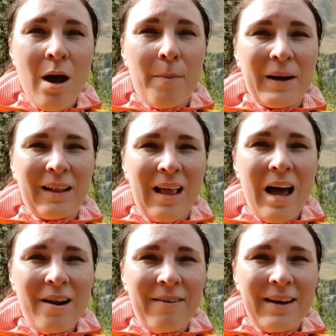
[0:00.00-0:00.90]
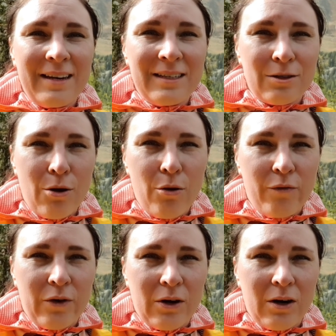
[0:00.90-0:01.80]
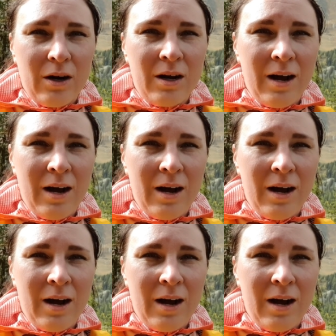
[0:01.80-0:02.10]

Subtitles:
but a lot of it is over